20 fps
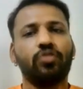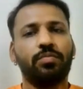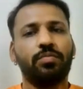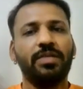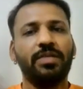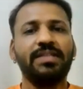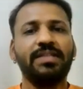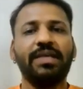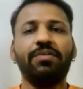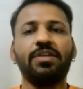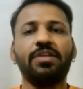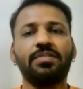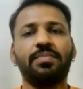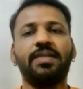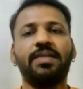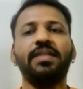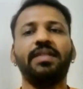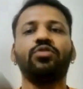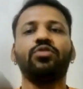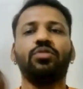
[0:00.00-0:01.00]
So please give us
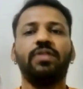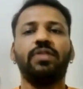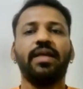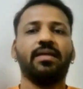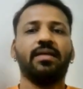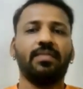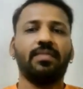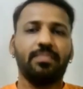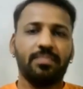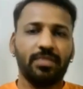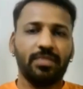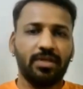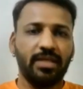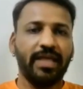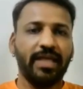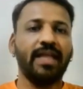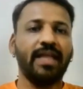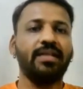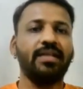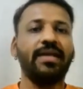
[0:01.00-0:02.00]
money so
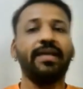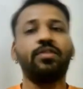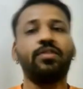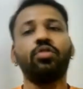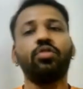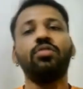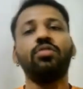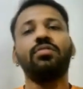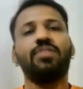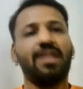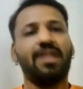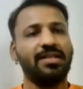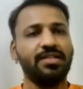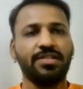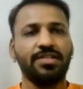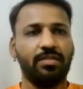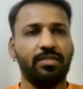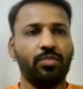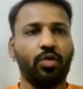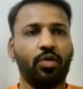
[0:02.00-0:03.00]
they can get through
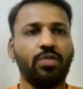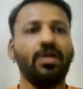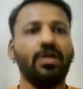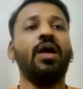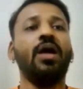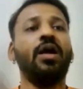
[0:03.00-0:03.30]
transition bond.